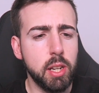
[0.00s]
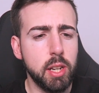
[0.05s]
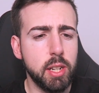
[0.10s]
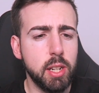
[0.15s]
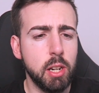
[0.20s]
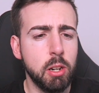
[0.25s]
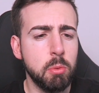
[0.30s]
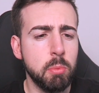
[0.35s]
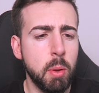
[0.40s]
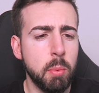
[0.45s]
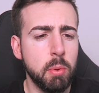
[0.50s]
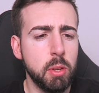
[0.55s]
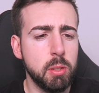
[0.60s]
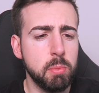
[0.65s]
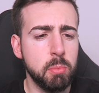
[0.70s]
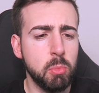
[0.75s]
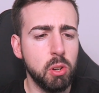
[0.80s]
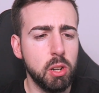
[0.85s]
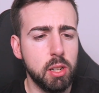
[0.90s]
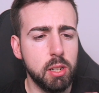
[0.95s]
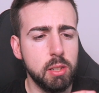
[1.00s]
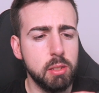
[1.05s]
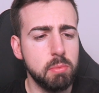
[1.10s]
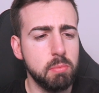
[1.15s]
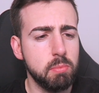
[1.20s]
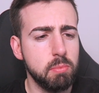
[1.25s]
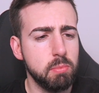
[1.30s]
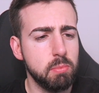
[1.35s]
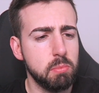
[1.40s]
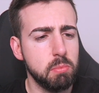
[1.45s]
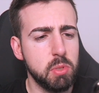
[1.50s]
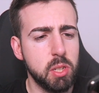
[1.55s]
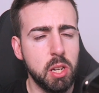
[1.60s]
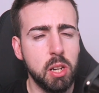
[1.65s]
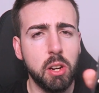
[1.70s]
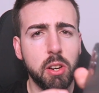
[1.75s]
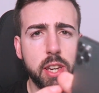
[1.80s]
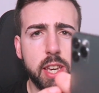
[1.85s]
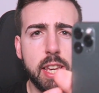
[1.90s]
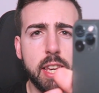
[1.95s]
I can't remember. It's more like a
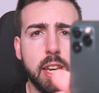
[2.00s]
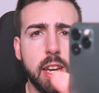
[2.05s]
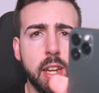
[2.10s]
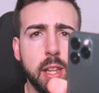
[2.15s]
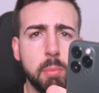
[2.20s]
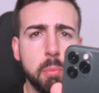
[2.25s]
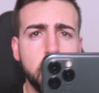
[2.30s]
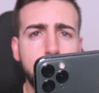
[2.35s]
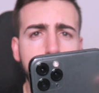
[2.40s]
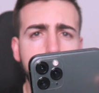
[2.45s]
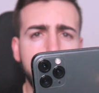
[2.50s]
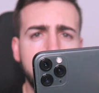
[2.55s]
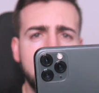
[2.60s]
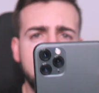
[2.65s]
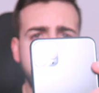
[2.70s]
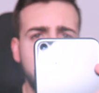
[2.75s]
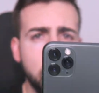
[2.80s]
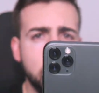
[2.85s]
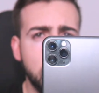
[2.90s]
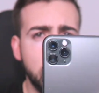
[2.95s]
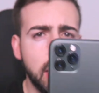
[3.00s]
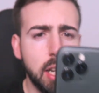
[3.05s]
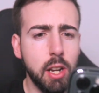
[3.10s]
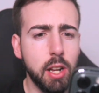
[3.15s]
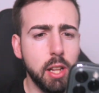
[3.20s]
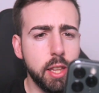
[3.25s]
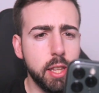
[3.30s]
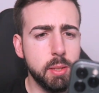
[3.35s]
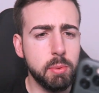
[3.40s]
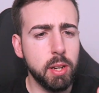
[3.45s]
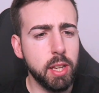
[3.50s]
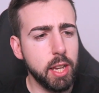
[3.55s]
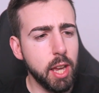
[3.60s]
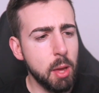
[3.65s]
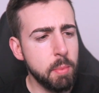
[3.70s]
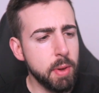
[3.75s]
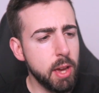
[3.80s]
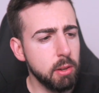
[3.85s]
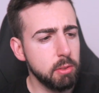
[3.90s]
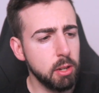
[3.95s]
khaki colour, but I really like this when it
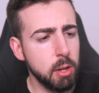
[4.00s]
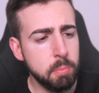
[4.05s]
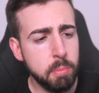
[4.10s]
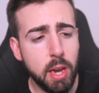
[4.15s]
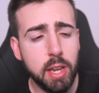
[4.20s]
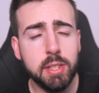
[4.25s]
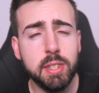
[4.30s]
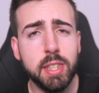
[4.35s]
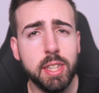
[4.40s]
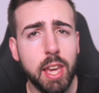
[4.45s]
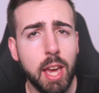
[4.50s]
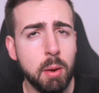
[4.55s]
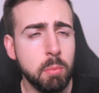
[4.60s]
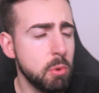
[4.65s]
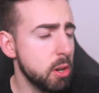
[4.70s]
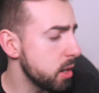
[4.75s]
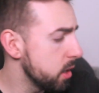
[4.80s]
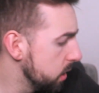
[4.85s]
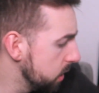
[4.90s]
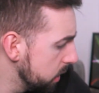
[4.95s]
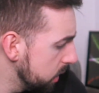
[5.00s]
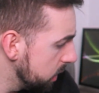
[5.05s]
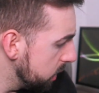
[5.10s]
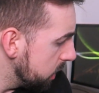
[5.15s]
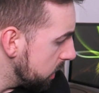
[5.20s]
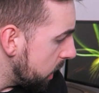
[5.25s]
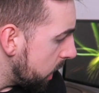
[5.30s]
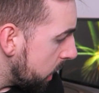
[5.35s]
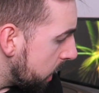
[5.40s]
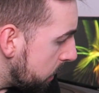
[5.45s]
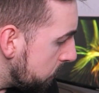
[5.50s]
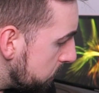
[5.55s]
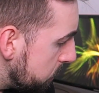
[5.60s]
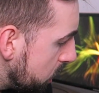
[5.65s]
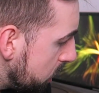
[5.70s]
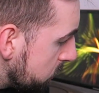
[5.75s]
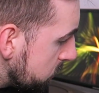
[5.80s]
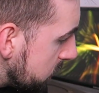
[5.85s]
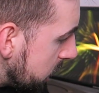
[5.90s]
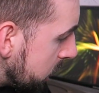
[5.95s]
came out. Amazing camera. But
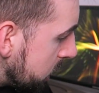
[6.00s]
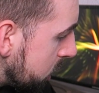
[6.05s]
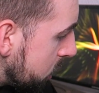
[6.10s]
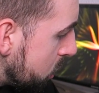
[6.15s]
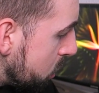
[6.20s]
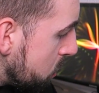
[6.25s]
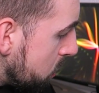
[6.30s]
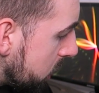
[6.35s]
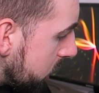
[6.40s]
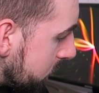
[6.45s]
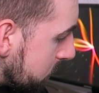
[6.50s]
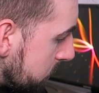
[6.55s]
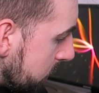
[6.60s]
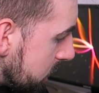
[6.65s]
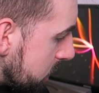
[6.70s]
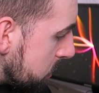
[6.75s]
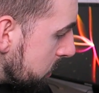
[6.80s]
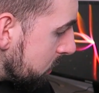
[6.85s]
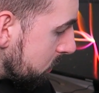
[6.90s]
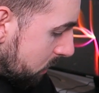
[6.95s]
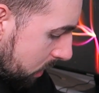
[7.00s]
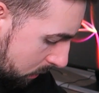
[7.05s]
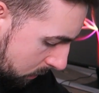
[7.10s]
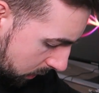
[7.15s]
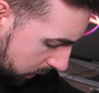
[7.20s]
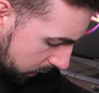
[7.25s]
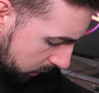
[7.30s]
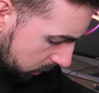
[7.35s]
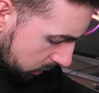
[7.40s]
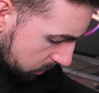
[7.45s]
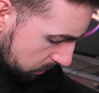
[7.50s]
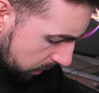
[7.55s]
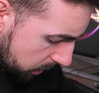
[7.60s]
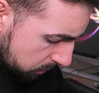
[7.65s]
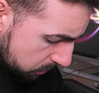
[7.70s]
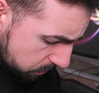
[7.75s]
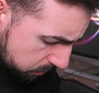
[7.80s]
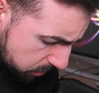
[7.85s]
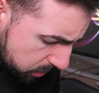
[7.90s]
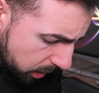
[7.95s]
obviously the new one is meant to be really, really good as
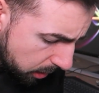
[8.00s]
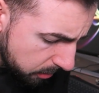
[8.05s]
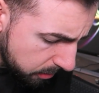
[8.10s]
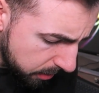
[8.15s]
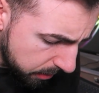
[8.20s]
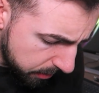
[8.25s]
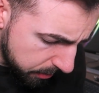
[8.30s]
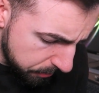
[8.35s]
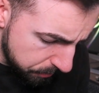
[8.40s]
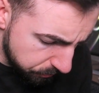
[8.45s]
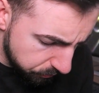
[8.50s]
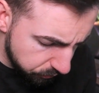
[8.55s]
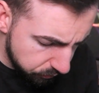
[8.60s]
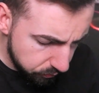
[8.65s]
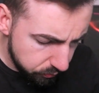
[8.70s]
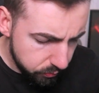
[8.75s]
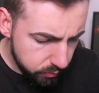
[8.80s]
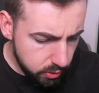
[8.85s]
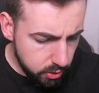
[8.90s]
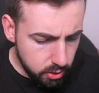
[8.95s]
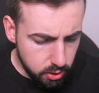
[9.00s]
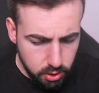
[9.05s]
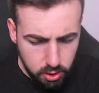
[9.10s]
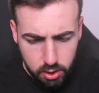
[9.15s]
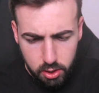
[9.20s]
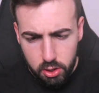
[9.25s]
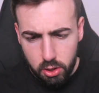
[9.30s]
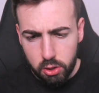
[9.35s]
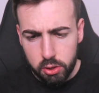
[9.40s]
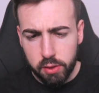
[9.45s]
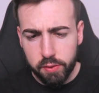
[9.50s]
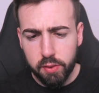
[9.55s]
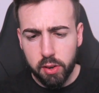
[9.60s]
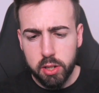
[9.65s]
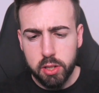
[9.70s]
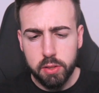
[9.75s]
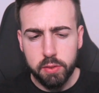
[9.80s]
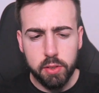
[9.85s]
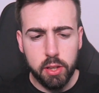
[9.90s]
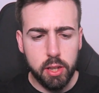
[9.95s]
well. So on the
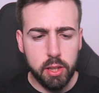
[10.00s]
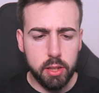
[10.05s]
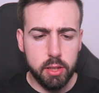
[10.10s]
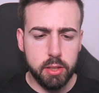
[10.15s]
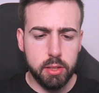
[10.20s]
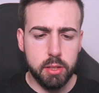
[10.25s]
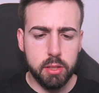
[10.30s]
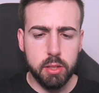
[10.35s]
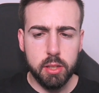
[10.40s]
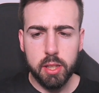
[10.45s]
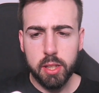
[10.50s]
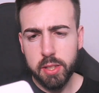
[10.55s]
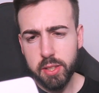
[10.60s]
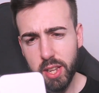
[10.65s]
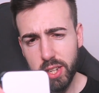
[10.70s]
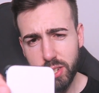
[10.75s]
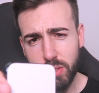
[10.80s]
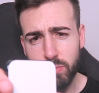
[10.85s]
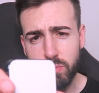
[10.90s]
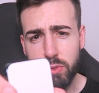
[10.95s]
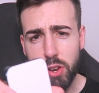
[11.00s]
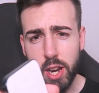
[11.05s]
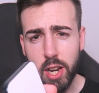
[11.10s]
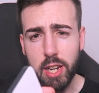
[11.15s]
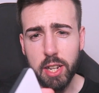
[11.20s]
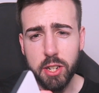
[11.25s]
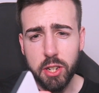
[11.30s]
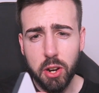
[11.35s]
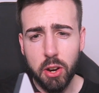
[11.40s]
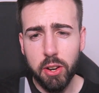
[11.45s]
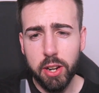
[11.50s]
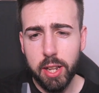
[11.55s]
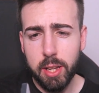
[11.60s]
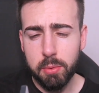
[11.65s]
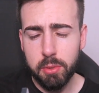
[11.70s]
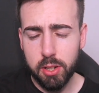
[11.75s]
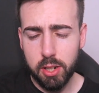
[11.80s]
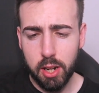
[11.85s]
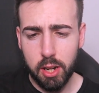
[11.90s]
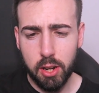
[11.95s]
front of it, it's actually really shiny, I'm
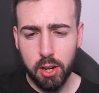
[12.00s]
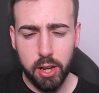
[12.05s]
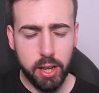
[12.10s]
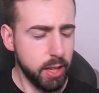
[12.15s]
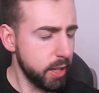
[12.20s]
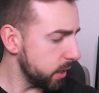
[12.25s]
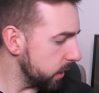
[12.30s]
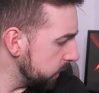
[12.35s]
not gonna lie.